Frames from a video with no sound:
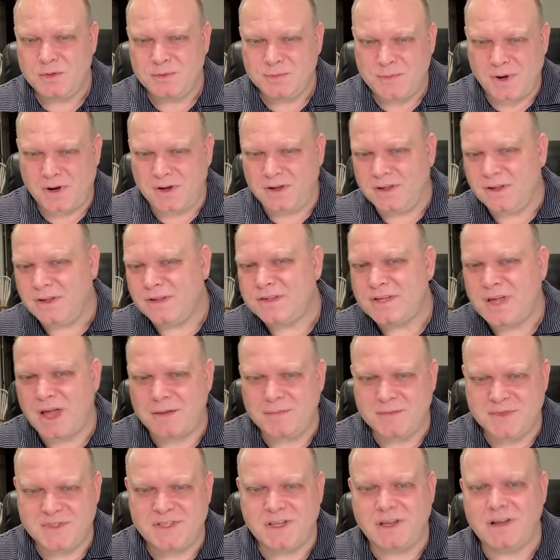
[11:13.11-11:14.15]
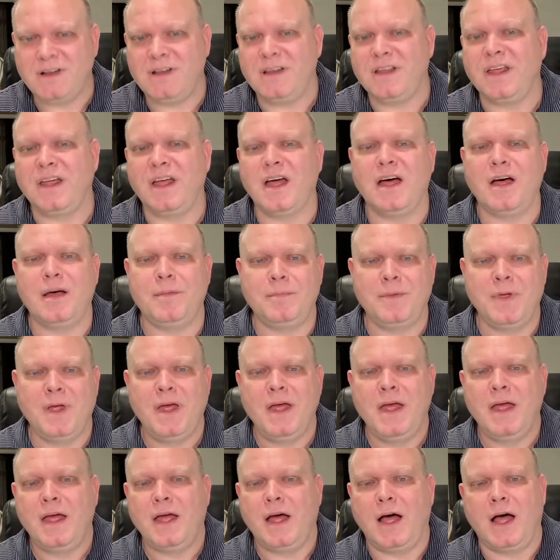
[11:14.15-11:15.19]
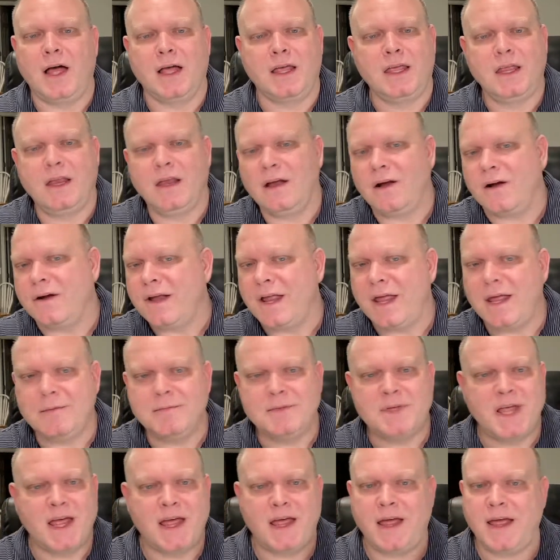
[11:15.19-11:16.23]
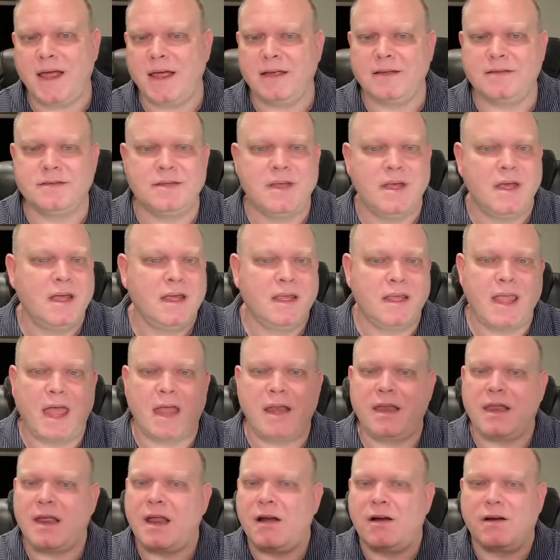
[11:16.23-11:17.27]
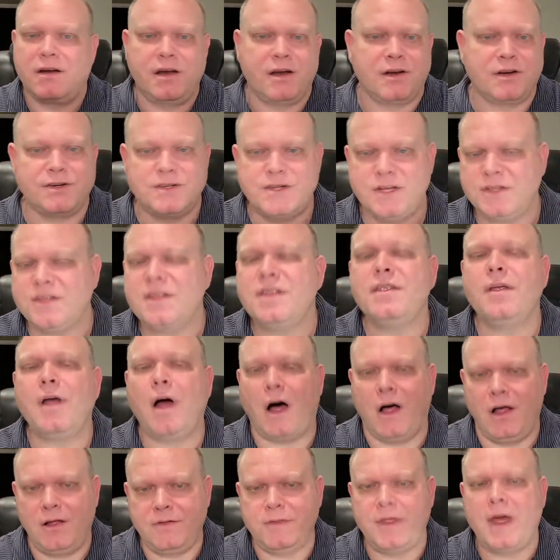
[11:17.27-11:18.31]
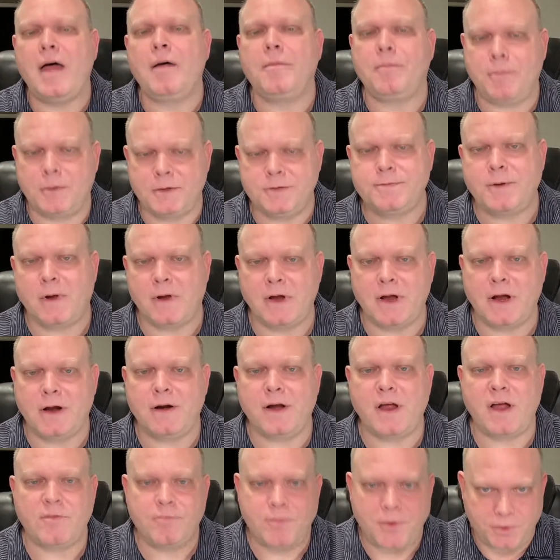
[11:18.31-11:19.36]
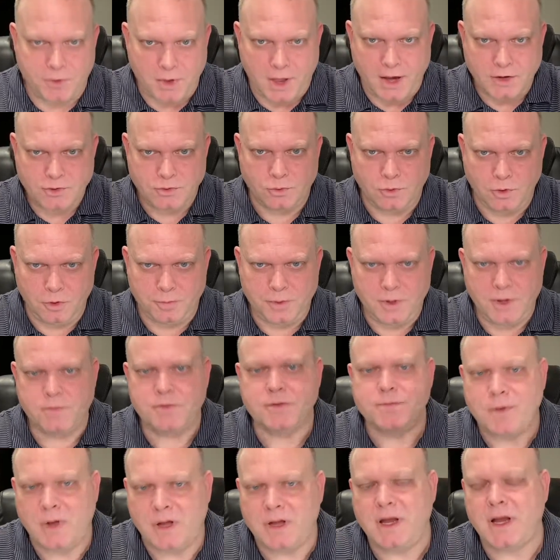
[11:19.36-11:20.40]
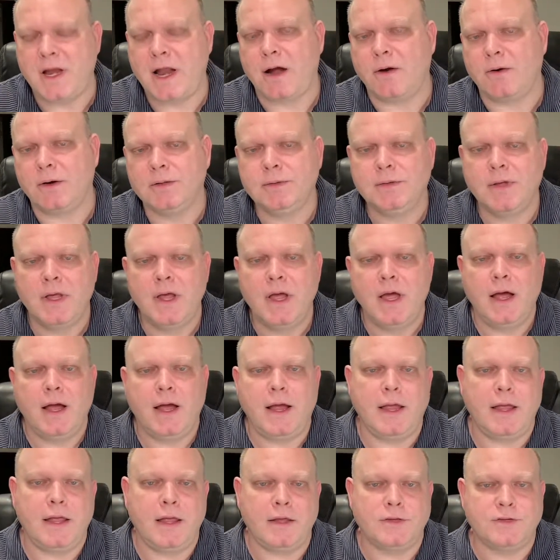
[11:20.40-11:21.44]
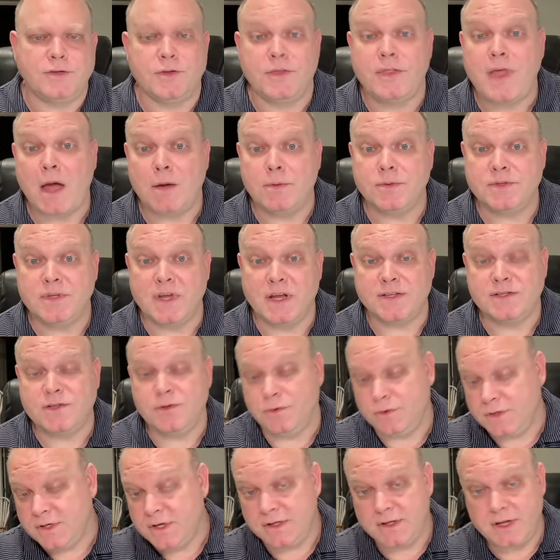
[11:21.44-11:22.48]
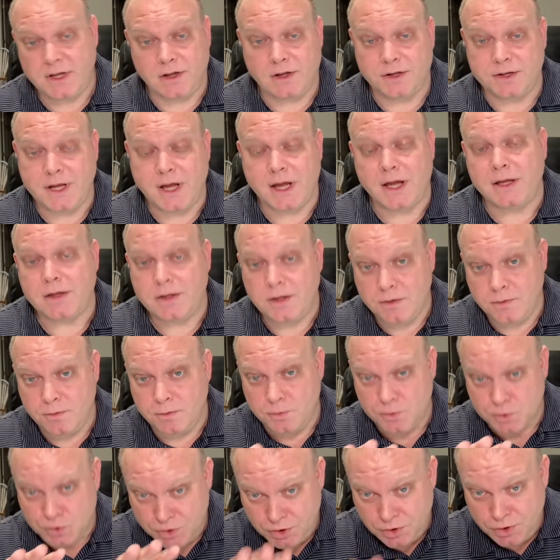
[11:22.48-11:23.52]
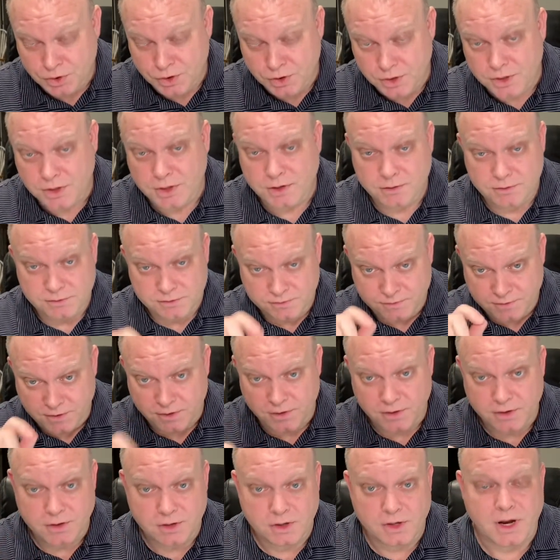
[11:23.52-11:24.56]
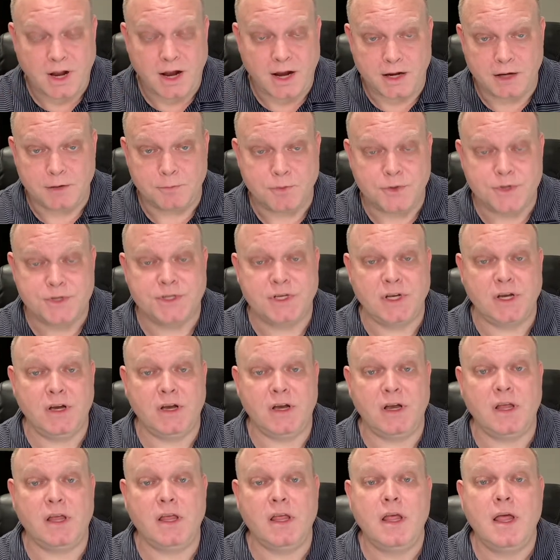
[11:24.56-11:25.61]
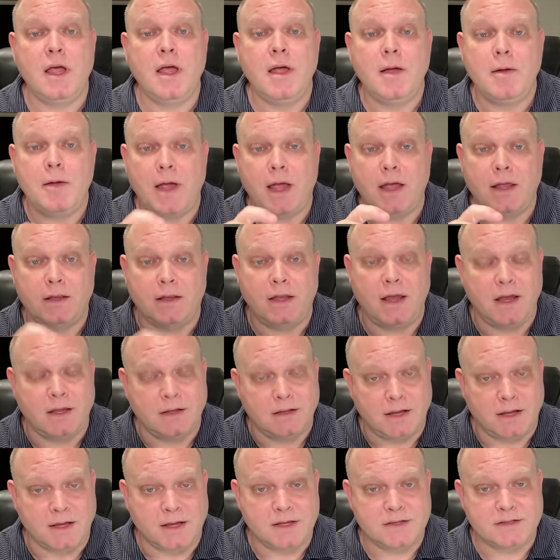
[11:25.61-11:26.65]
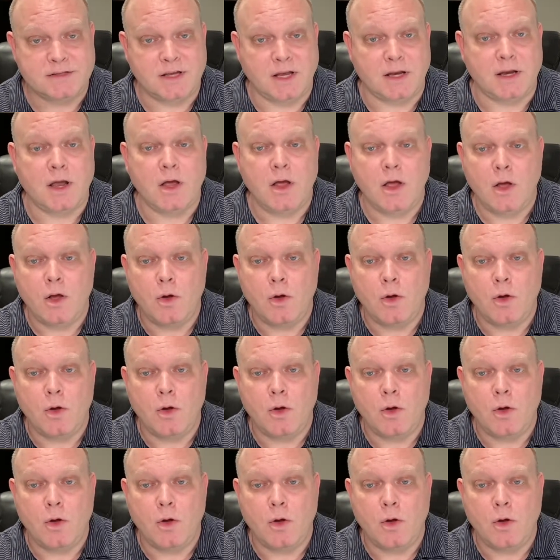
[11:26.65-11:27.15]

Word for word: Spent a little time settling up, uh, getting our name tags, hanging out our character All that was probably an hour and a half, but the actual role play was probably an hour. And so that was nice. It didn't take all night. Good. It was very good. I appreciated it. And and like I said,